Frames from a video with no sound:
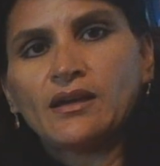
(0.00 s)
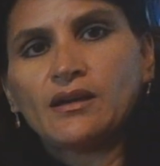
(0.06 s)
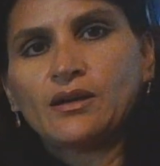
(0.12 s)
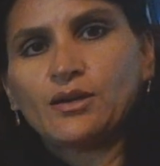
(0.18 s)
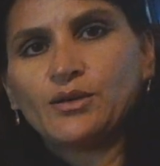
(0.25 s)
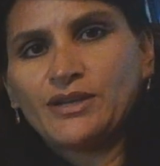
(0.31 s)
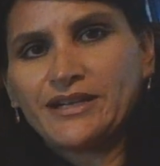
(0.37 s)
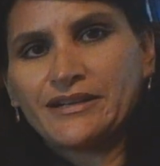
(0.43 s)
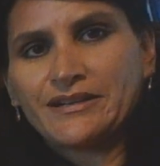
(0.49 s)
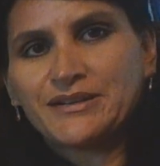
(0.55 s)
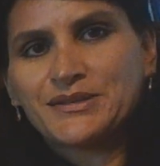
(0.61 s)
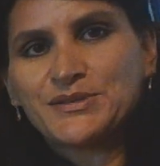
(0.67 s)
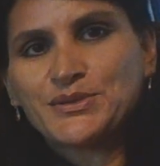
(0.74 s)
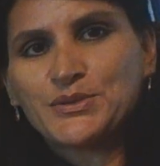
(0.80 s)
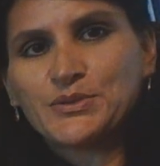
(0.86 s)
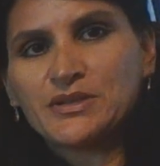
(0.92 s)
Okay
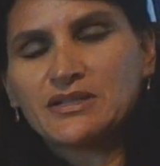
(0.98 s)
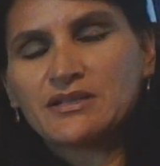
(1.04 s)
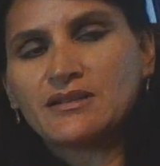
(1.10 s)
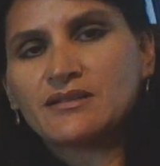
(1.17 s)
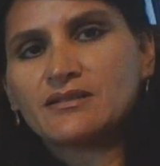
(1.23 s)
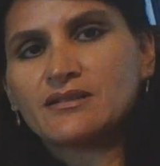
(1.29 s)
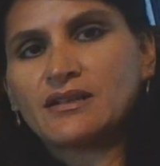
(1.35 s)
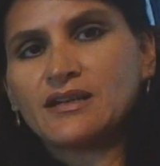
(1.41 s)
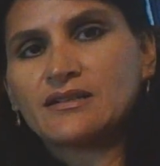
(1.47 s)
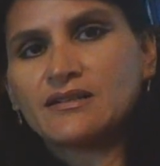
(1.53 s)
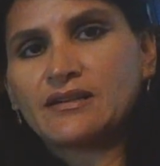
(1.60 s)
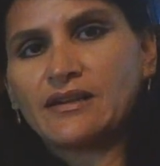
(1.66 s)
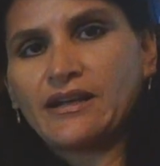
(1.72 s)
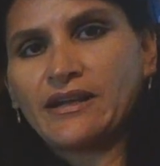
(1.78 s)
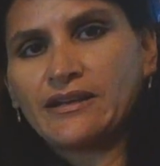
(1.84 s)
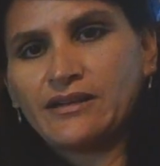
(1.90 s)
guys, so this is
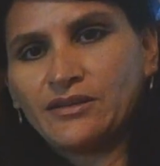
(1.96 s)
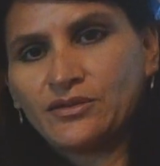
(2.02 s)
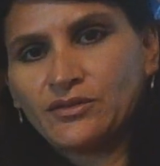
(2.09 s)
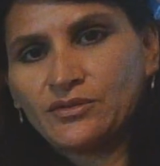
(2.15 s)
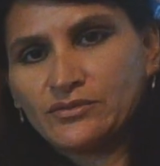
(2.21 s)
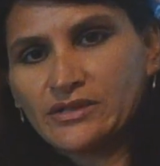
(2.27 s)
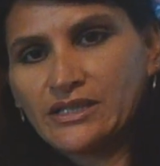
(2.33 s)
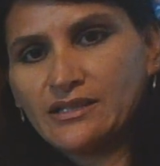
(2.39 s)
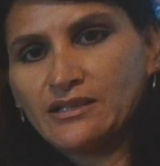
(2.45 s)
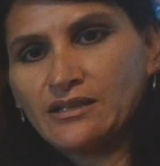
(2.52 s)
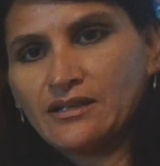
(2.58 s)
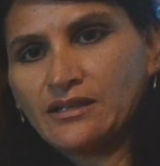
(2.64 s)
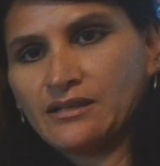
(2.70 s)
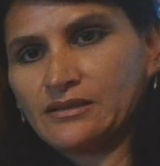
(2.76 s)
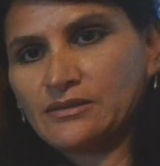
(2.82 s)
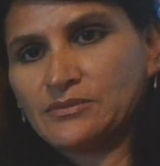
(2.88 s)
lesson 83.
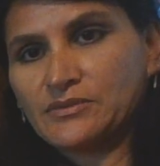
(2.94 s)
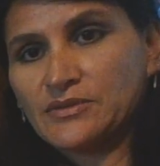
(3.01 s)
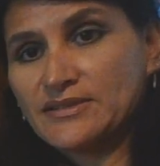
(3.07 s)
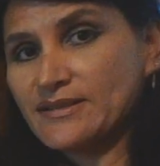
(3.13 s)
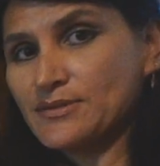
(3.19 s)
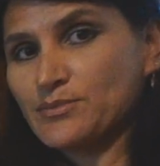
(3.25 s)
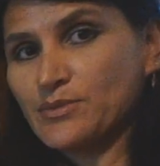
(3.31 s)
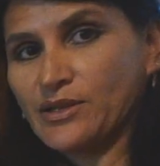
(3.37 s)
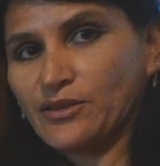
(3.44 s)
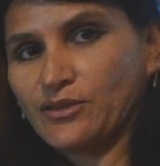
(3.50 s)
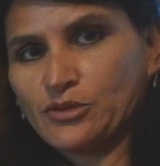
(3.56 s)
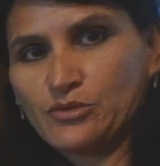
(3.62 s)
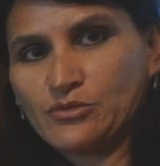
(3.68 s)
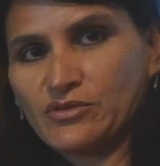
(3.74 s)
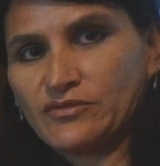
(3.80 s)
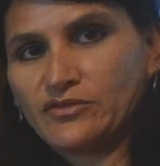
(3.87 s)
This is my
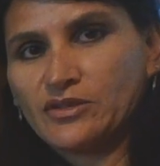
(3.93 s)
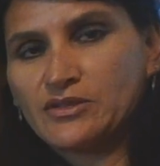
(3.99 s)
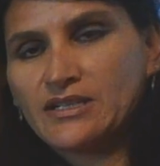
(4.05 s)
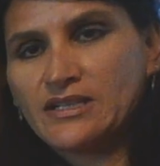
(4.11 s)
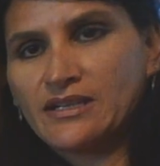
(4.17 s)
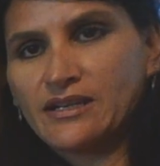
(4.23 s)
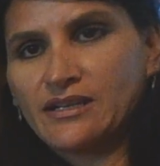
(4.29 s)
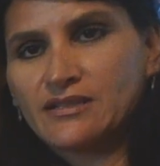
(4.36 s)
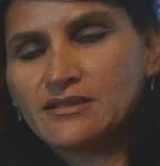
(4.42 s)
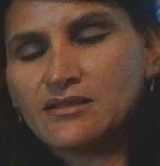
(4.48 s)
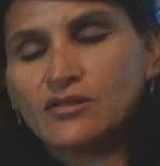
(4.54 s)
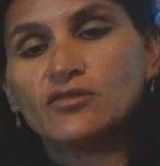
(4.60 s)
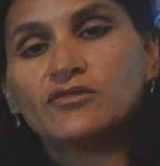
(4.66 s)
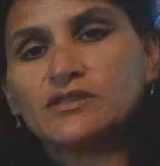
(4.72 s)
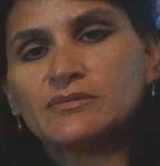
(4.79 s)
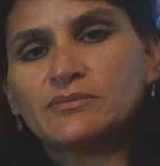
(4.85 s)
third one for today, so
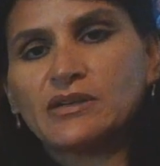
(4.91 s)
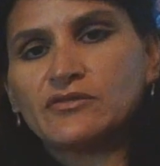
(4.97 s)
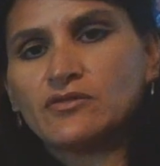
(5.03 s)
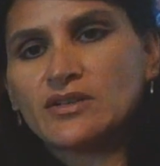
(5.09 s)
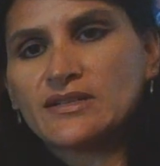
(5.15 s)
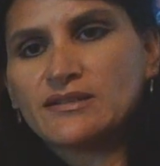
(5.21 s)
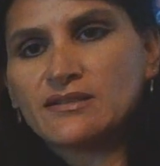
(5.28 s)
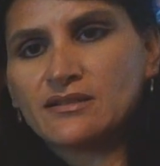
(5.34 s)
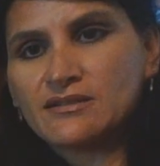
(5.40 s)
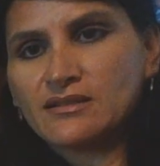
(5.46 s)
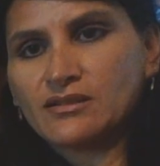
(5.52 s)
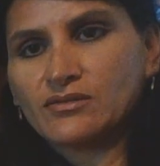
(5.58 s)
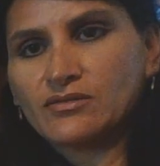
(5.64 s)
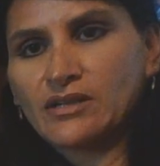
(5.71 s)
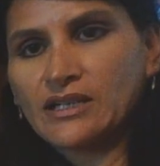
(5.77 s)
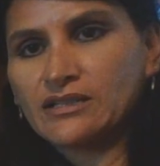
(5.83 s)
hopefully my voice
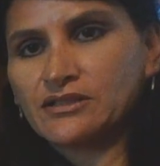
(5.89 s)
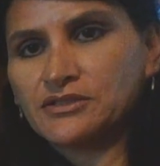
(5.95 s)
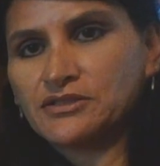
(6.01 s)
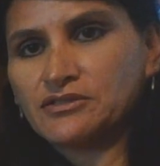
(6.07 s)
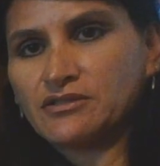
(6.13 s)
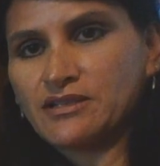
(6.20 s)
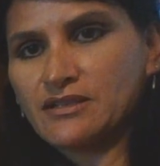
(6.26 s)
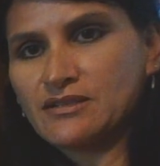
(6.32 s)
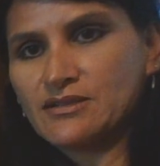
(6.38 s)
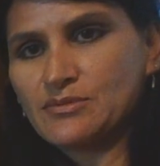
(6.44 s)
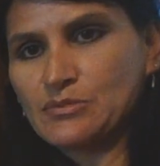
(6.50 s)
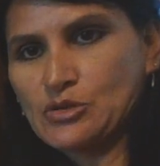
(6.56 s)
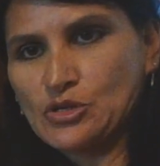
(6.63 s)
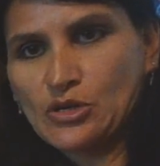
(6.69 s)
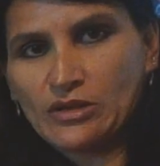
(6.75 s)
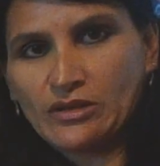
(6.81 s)
doesn't crack on you guys. I'm
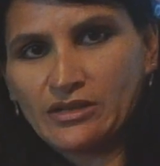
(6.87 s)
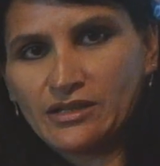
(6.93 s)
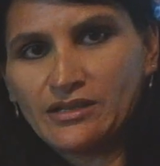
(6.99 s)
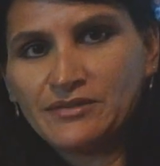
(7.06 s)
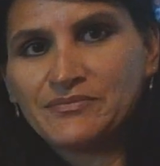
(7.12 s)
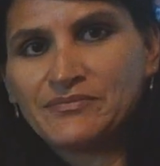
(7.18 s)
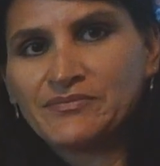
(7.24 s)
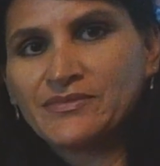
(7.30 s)
sorry.